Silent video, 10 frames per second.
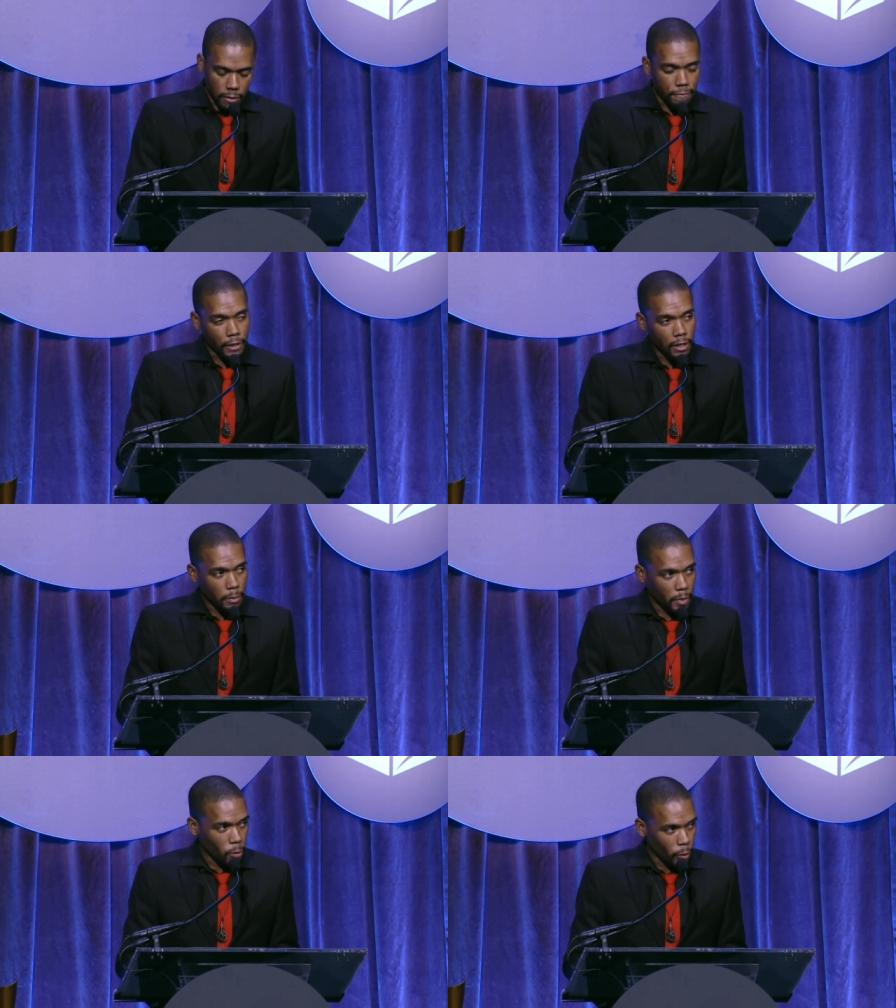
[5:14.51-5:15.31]
To
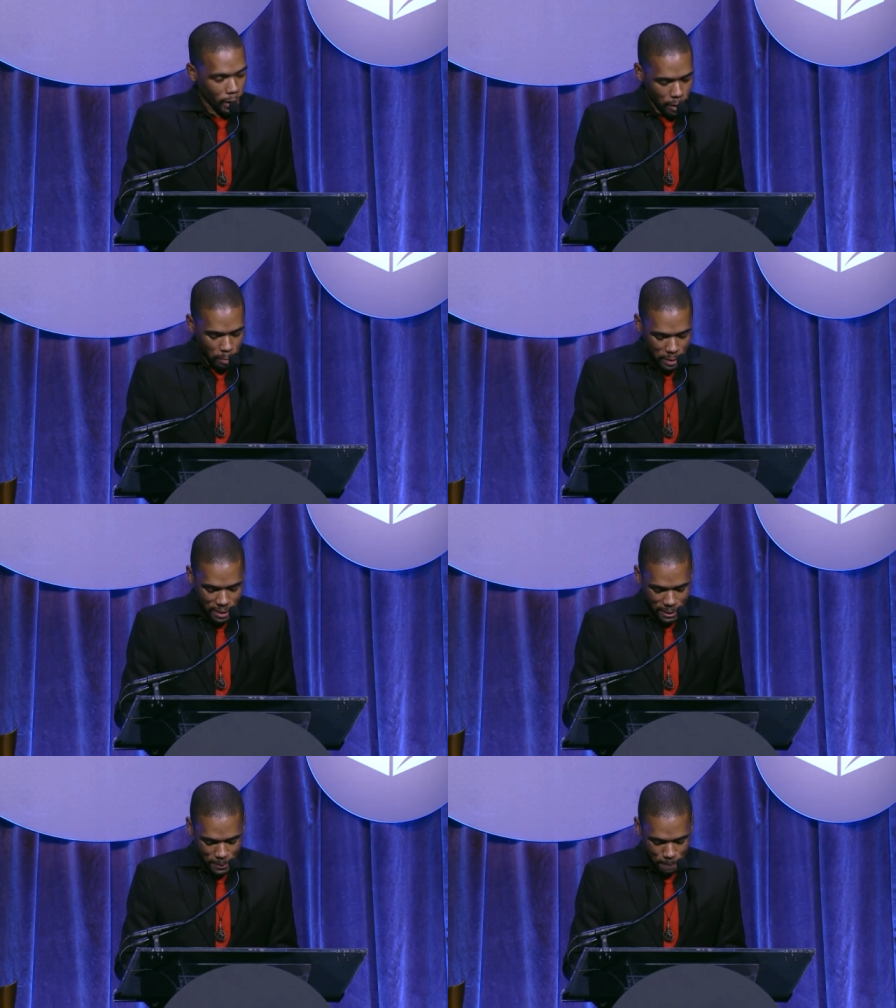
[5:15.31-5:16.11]
Philip B.
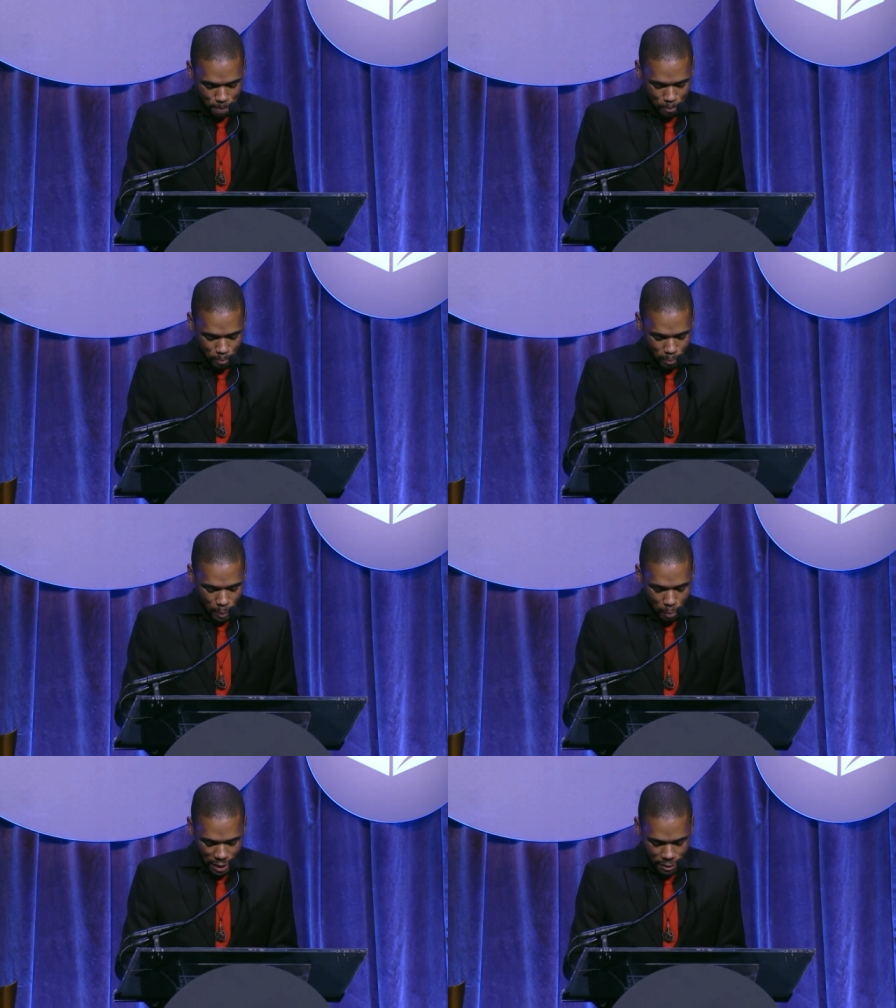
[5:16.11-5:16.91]
Williams,
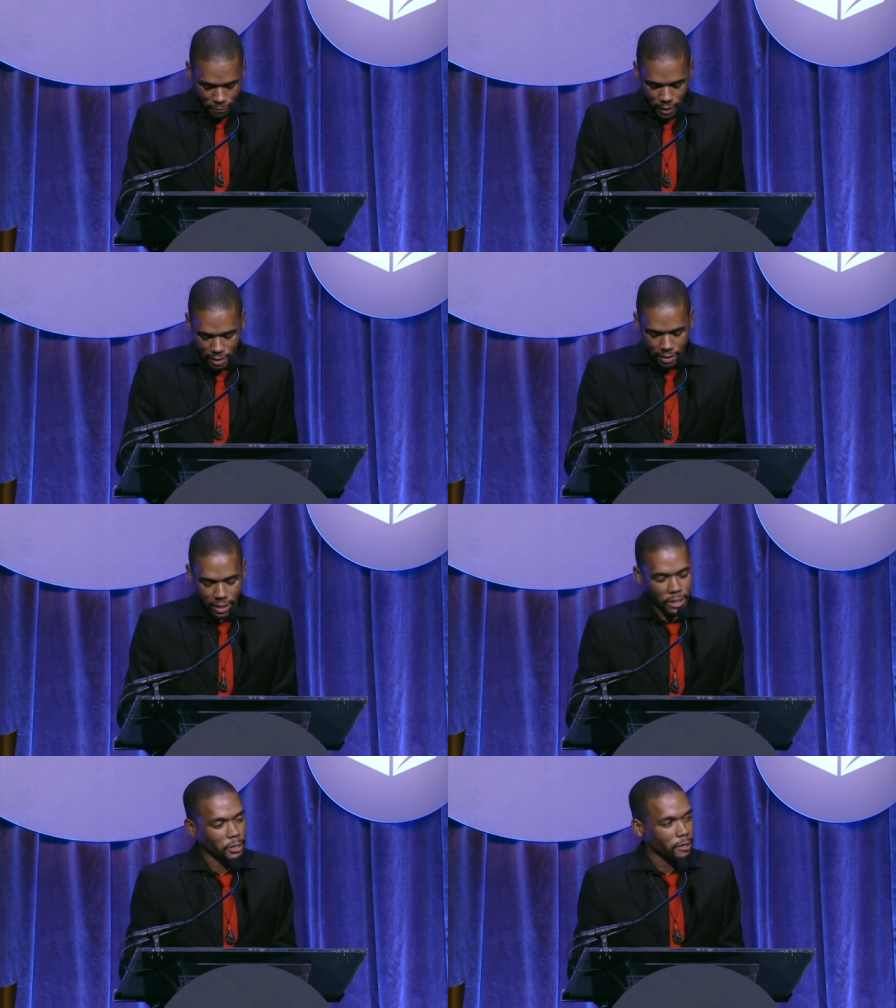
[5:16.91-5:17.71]
best friend,
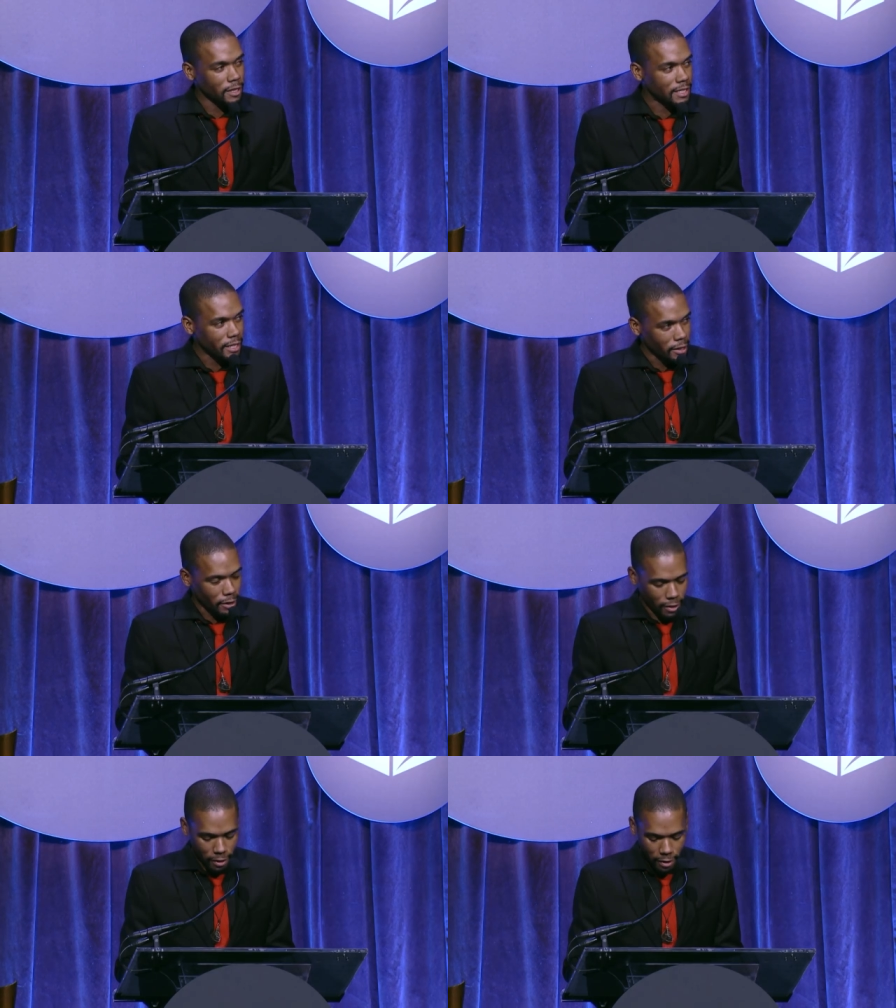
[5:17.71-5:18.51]
teacher,
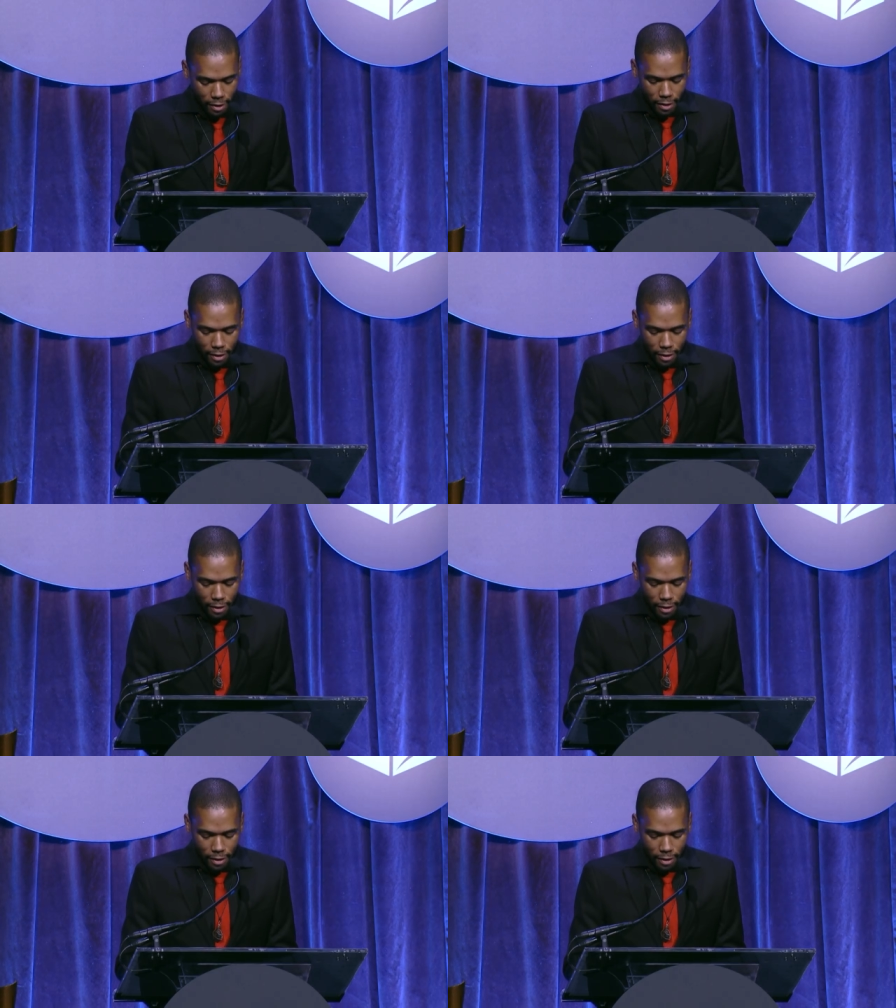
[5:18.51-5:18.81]
seer,